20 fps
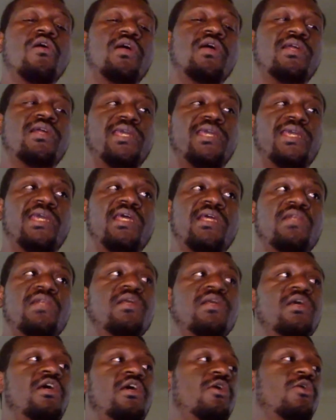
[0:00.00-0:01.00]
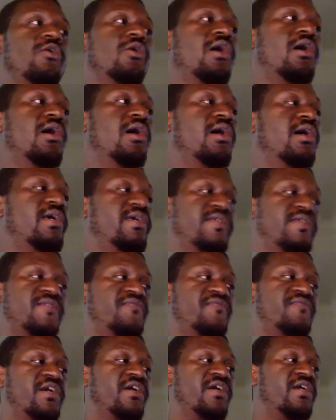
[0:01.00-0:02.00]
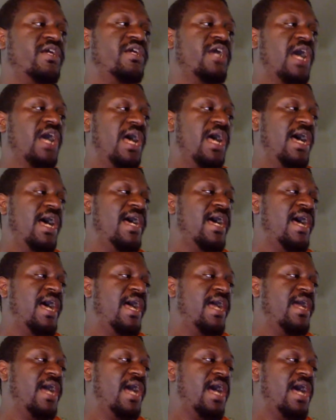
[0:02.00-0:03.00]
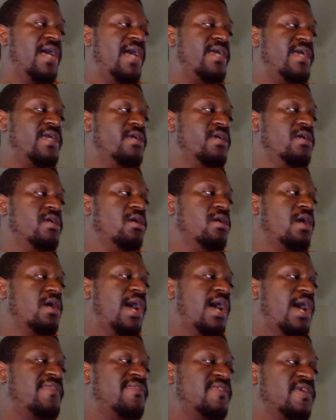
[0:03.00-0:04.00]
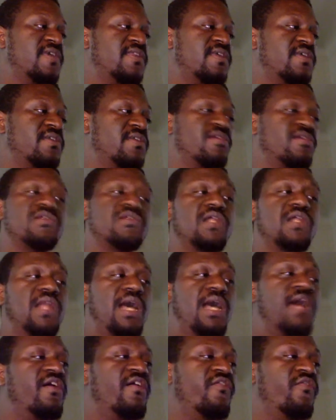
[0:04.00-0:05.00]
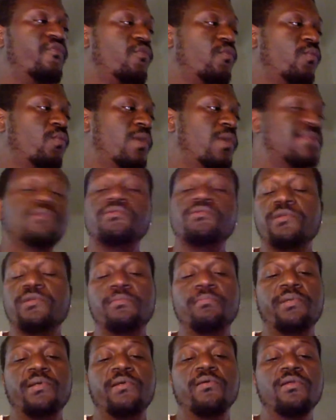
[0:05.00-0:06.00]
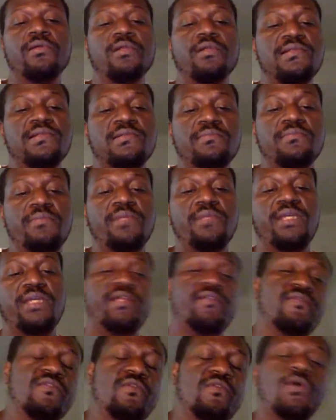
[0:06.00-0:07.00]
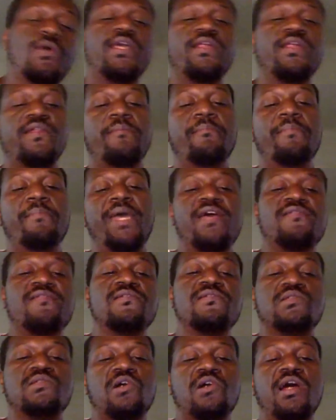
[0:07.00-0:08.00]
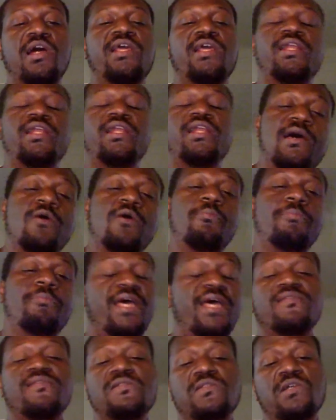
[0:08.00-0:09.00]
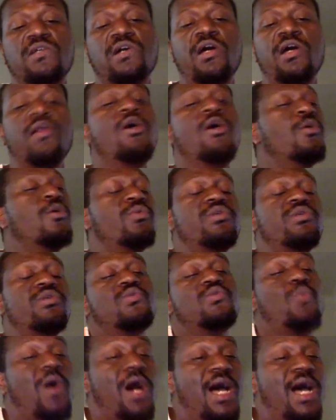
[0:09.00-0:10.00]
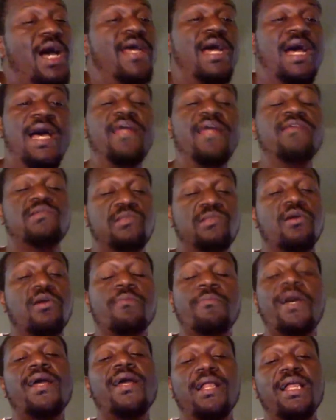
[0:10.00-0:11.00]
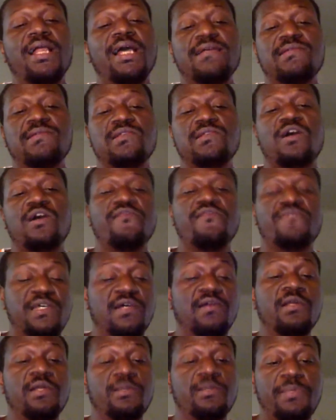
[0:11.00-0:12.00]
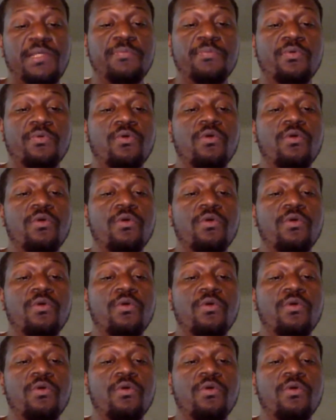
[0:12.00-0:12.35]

And again, it's very, I think that there's a lot of Western imperialism in the way that math is taught and how math is taught, which is why I start my classes off telling people